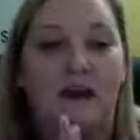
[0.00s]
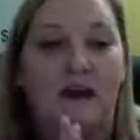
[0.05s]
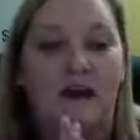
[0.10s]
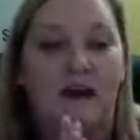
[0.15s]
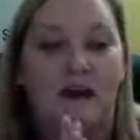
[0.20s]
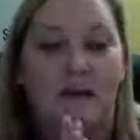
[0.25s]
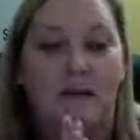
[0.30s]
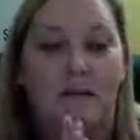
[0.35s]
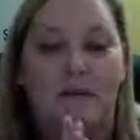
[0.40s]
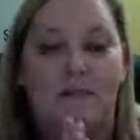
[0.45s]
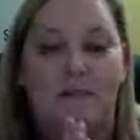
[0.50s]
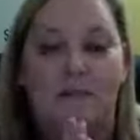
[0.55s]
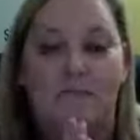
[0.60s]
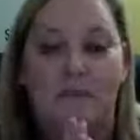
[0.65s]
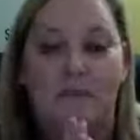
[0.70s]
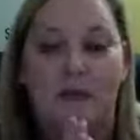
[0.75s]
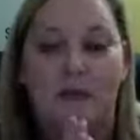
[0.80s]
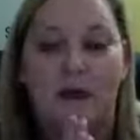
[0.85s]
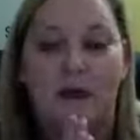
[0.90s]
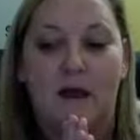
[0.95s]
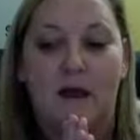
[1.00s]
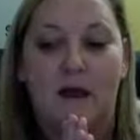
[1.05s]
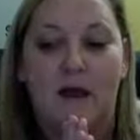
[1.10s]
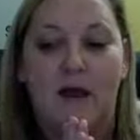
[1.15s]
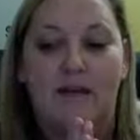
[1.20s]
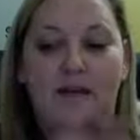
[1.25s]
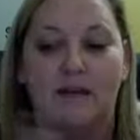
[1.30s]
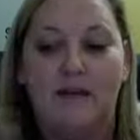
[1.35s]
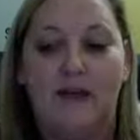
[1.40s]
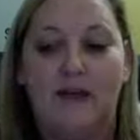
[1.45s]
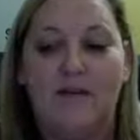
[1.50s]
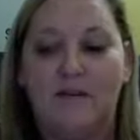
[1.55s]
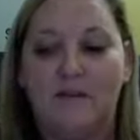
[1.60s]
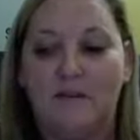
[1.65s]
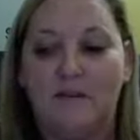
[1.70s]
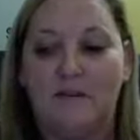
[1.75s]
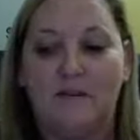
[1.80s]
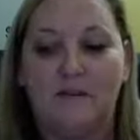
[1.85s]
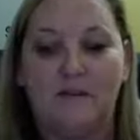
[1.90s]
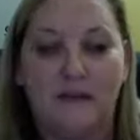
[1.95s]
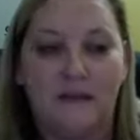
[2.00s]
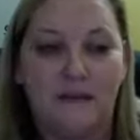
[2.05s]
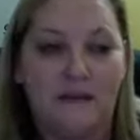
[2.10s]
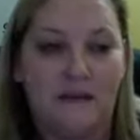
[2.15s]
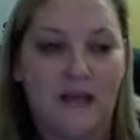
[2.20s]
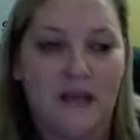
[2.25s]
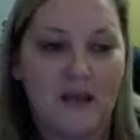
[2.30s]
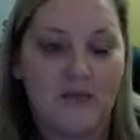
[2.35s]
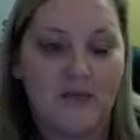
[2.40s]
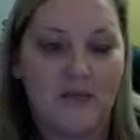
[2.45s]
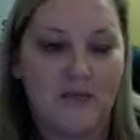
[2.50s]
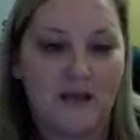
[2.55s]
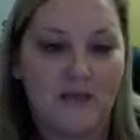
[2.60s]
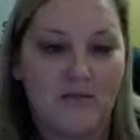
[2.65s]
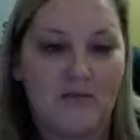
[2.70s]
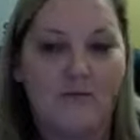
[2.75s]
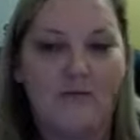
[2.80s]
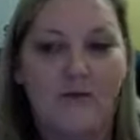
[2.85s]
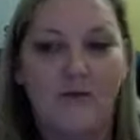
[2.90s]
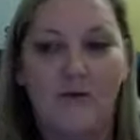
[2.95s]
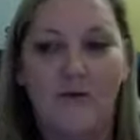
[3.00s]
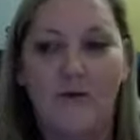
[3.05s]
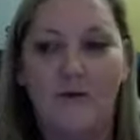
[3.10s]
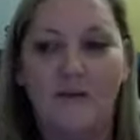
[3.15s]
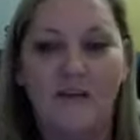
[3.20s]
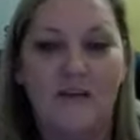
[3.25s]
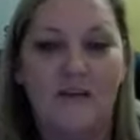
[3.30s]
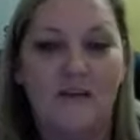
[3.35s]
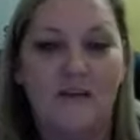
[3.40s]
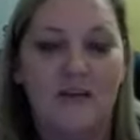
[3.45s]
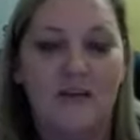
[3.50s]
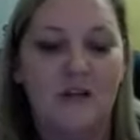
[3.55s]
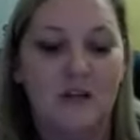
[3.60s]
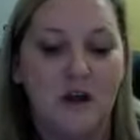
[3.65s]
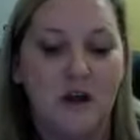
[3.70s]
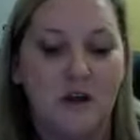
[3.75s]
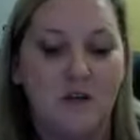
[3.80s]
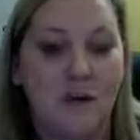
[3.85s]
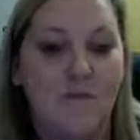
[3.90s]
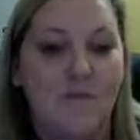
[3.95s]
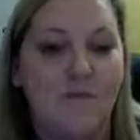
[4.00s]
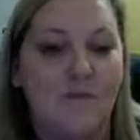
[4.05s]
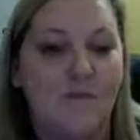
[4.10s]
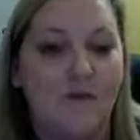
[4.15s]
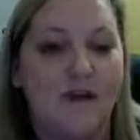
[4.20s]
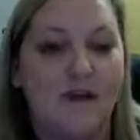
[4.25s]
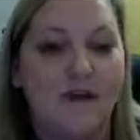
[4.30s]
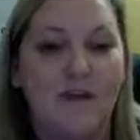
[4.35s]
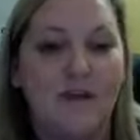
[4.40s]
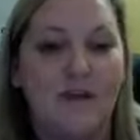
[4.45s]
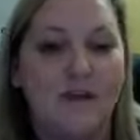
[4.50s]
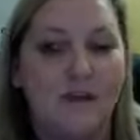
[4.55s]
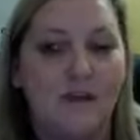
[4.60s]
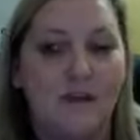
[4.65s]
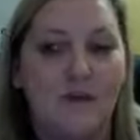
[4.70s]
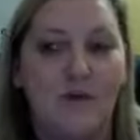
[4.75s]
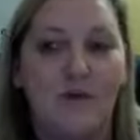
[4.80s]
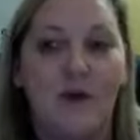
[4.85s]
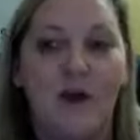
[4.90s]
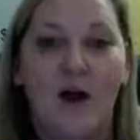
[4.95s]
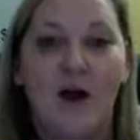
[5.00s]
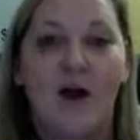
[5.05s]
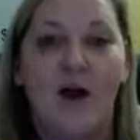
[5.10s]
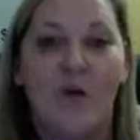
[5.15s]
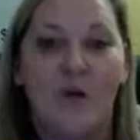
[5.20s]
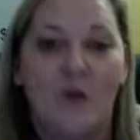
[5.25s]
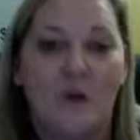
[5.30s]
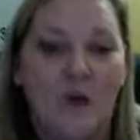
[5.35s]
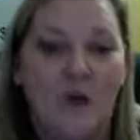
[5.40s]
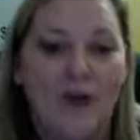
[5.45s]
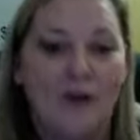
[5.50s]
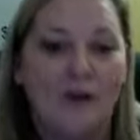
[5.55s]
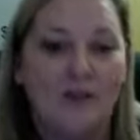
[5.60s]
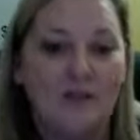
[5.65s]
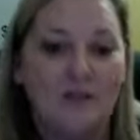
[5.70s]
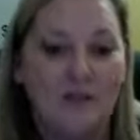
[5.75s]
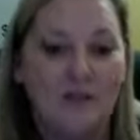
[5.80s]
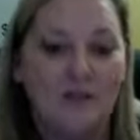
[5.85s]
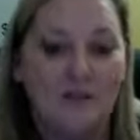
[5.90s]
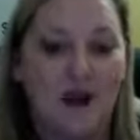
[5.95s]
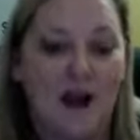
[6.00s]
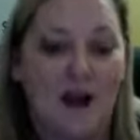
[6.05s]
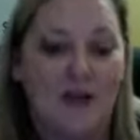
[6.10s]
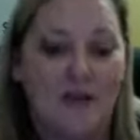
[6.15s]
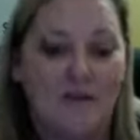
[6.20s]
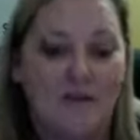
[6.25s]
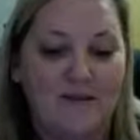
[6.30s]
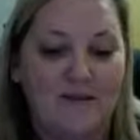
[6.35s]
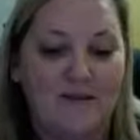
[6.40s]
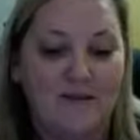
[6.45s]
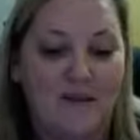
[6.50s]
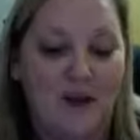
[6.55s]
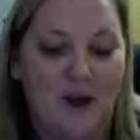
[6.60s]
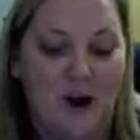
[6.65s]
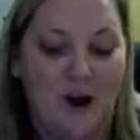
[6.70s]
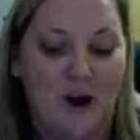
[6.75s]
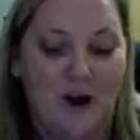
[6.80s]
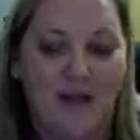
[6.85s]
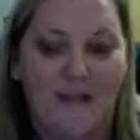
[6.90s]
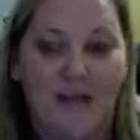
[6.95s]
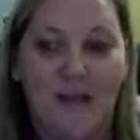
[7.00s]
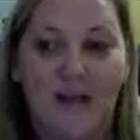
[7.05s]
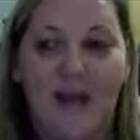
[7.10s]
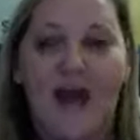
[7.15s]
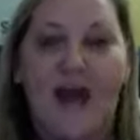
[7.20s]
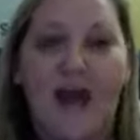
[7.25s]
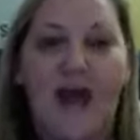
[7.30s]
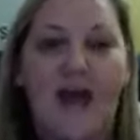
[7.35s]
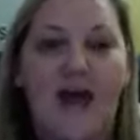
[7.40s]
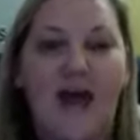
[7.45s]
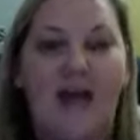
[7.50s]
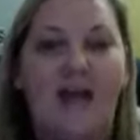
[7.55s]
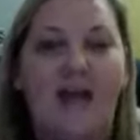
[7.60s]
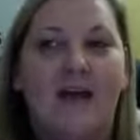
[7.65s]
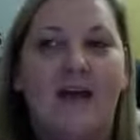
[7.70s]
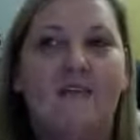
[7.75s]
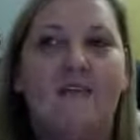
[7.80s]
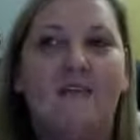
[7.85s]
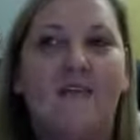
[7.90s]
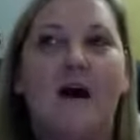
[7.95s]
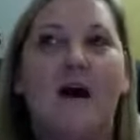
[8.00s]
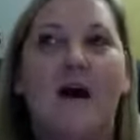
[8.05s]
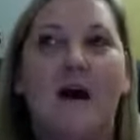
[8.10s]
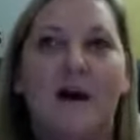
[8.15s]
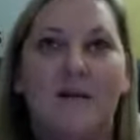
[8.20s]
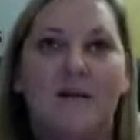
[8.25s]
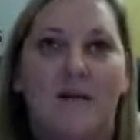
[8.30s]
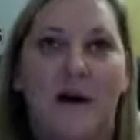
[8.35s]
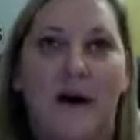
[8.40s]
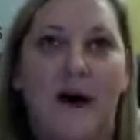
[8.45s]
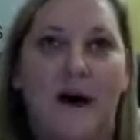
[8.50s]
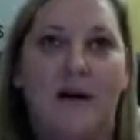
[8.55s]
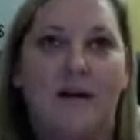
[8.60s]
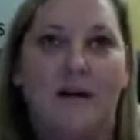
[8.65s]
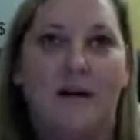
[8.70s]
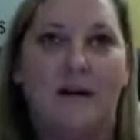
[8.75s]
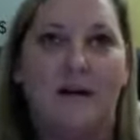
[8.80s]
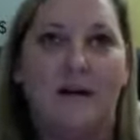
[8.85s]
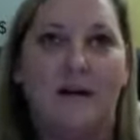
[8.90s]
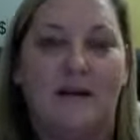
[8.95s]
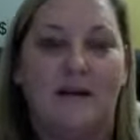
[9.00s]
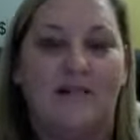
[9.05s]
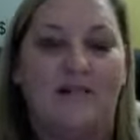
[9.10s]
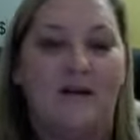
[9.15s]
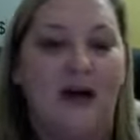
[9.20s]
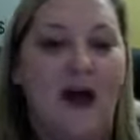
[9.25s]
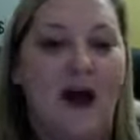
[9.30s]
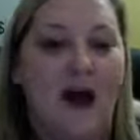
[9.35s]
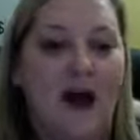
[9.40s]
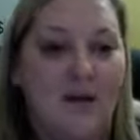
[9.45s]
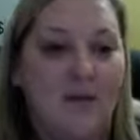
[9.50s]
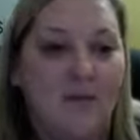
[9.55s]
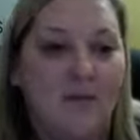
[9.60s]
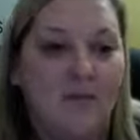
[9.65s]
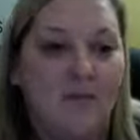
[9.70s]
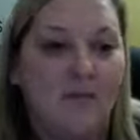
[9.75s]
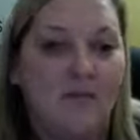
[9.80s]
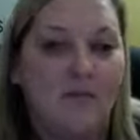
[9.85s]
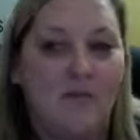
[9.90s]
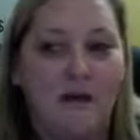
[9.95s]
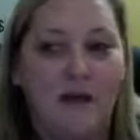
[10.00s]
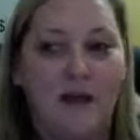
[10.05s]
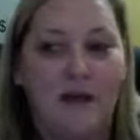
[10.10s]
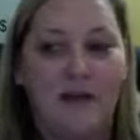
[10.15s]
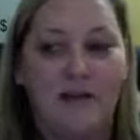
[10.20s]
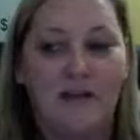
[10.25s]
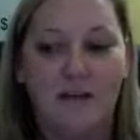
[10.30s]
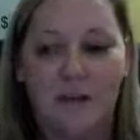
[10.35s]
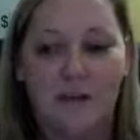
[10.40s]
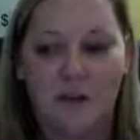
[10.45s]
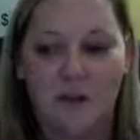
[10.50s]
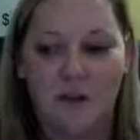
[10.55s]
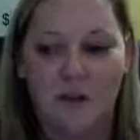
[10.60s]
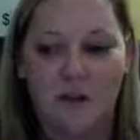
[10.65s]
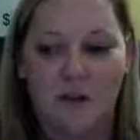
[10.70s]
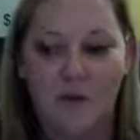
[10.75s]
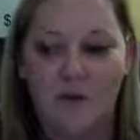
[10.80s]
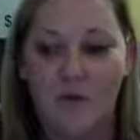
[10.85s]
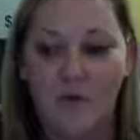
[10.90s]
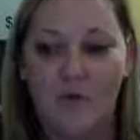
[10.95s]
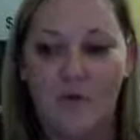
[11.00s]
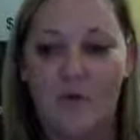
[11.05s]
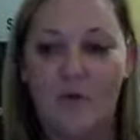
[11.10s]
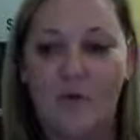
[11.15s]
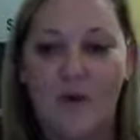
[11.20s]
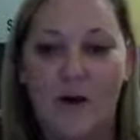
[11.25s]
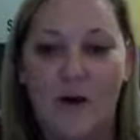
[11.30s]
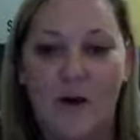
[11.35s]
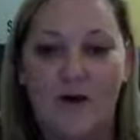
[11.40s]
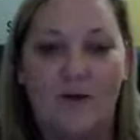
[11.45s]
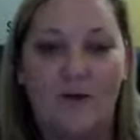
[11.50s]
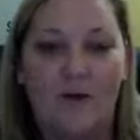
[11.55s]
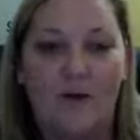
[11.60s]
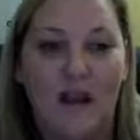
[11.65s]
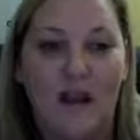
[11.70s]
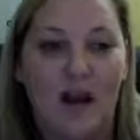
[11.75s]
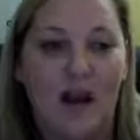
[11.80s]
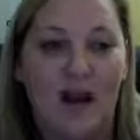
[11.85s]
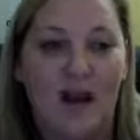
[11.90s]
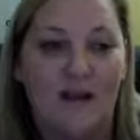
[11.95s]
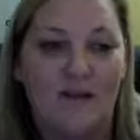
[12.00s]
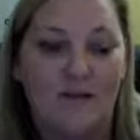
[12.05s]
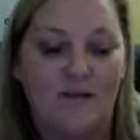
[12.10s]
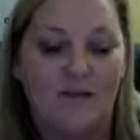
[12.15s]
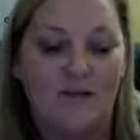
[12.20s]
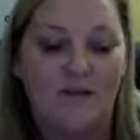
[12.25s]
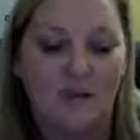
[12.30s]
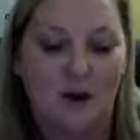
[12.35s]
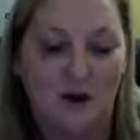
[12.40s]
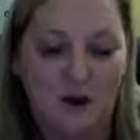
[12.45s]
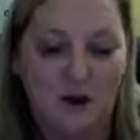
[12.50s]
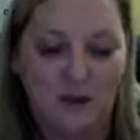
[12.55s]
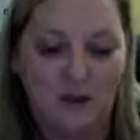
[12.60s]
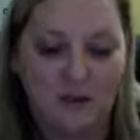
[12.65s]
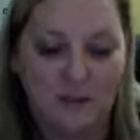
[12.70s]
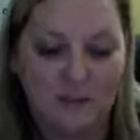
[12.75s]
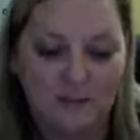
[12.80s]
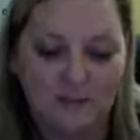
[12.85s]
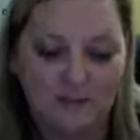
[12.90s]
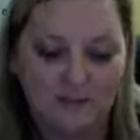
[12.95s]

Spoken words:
I said, have you sold on Amazon before? She's like, no, I'm brand new. Where do I start? And I thought about it. If I were brand new, where would I start?